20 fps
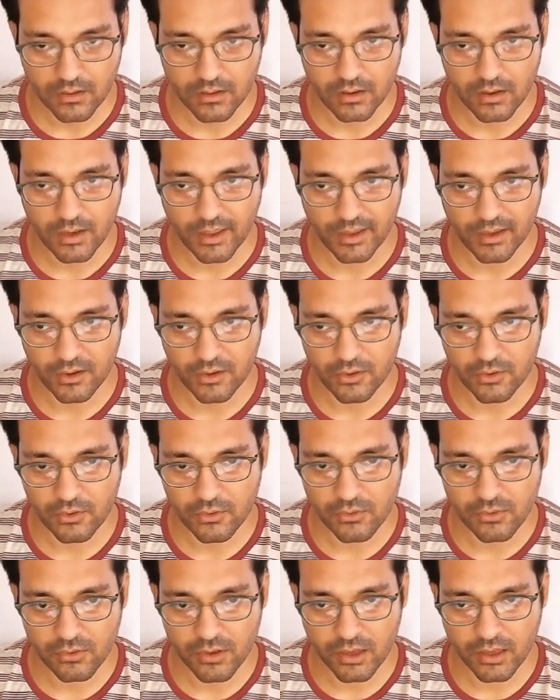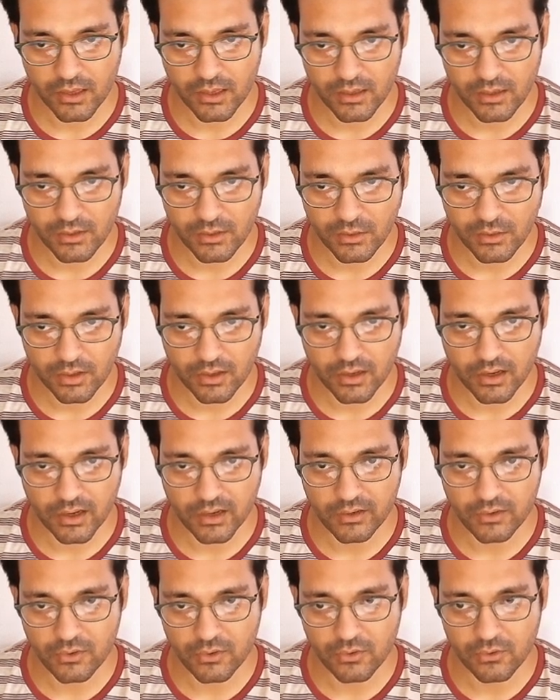like crocodile, you can
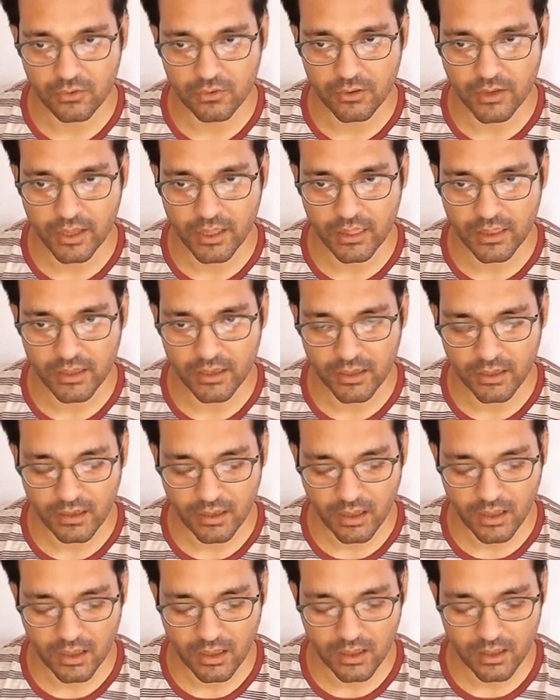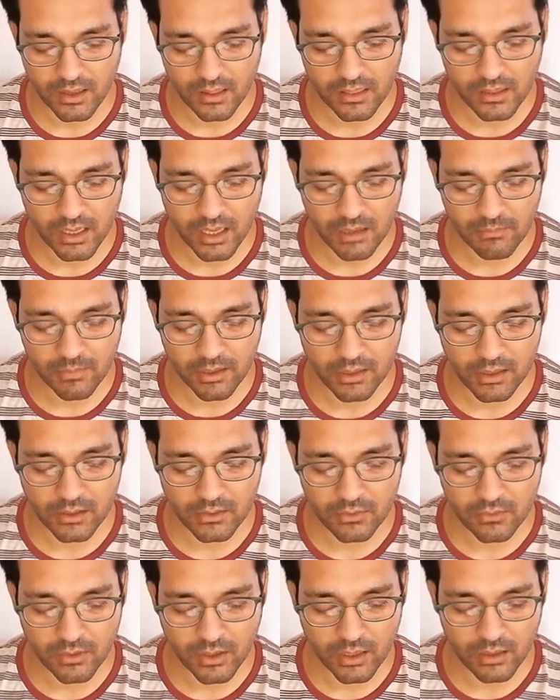write crocodile there. Name
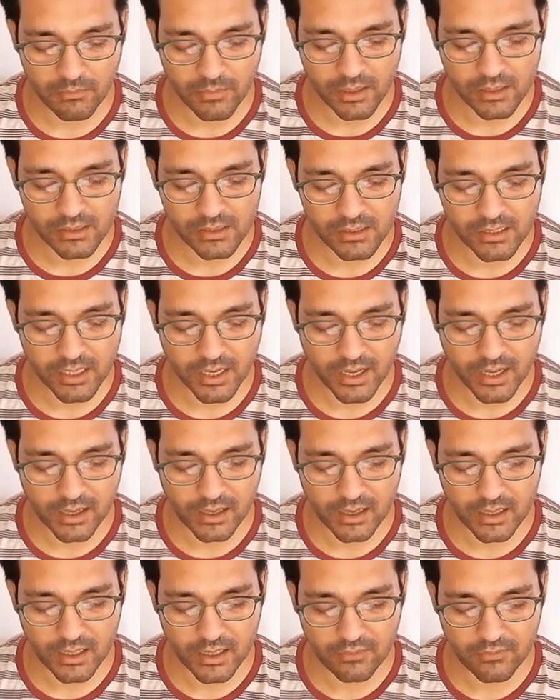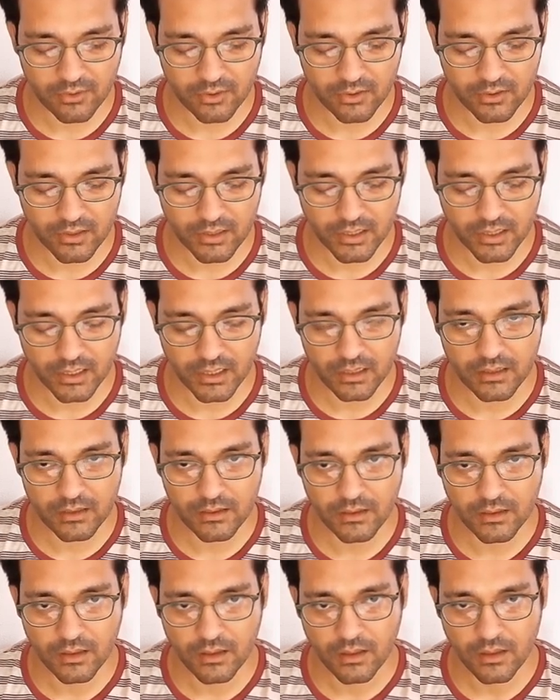any two animals that live on
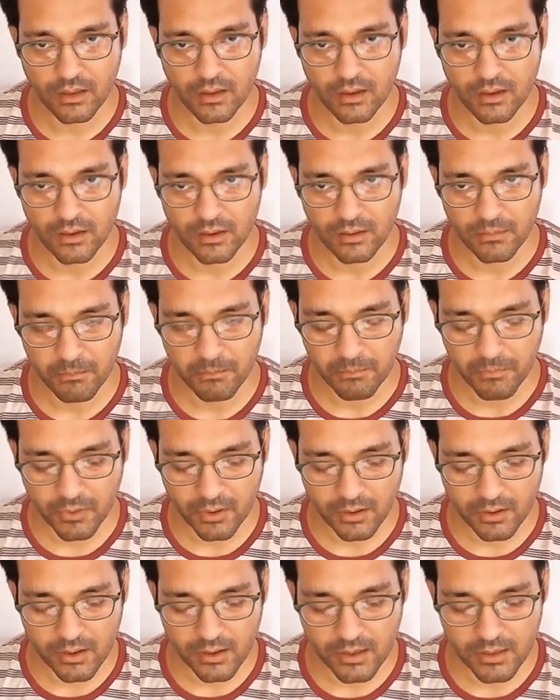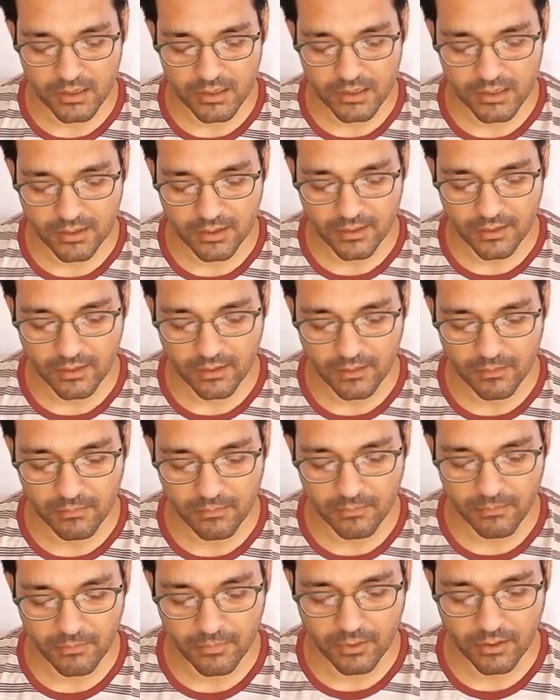tree. Birds,
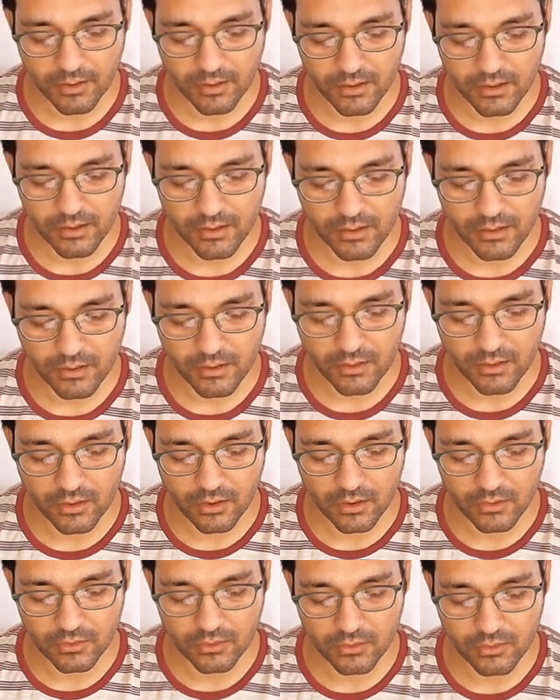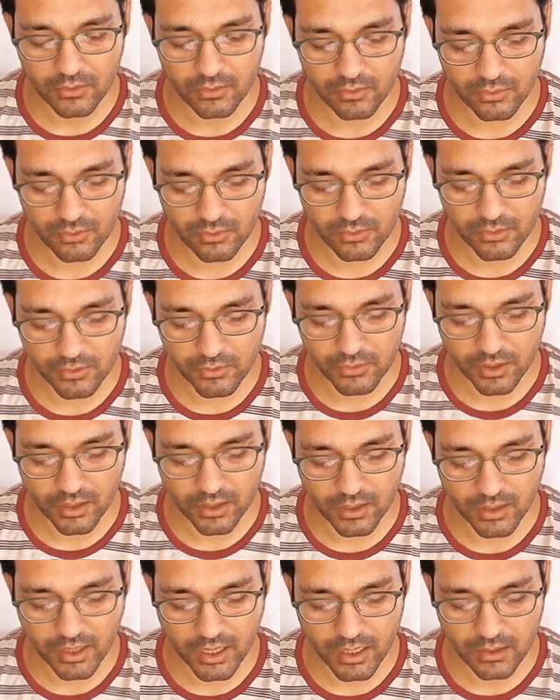bird, or crow. You
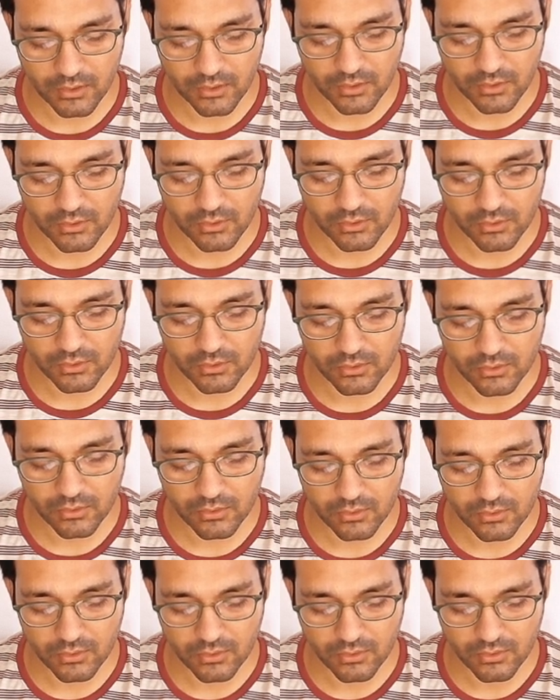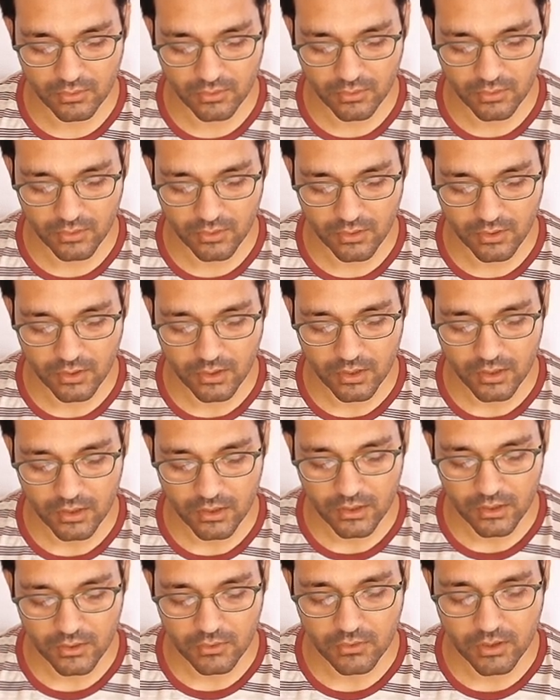can write crow.
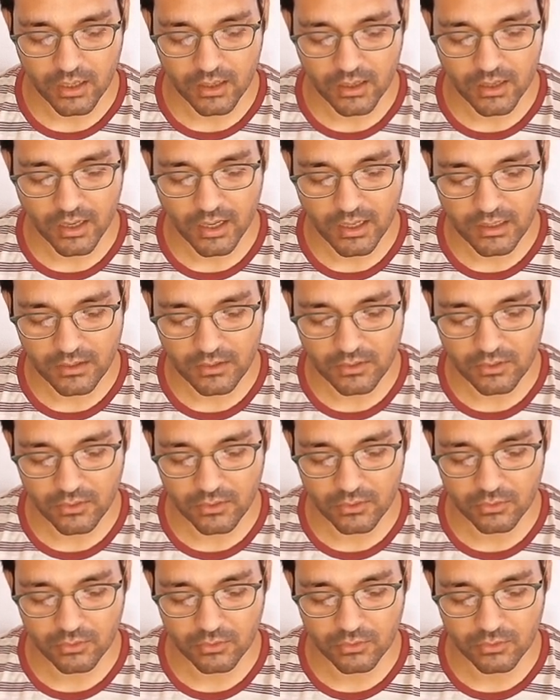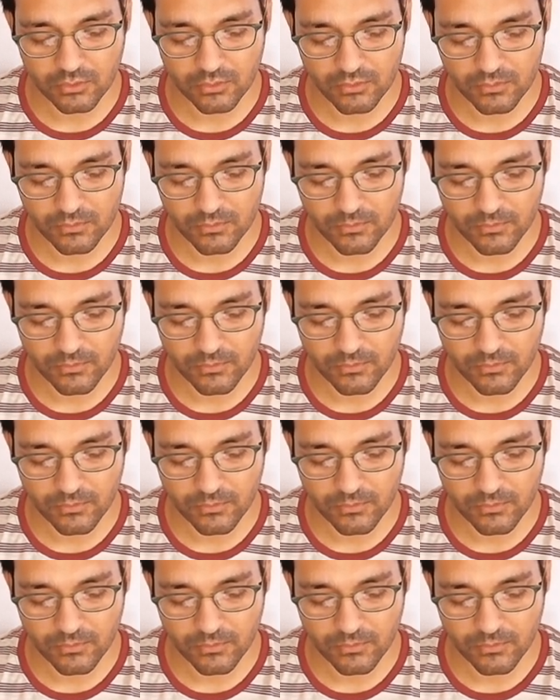You can write crow.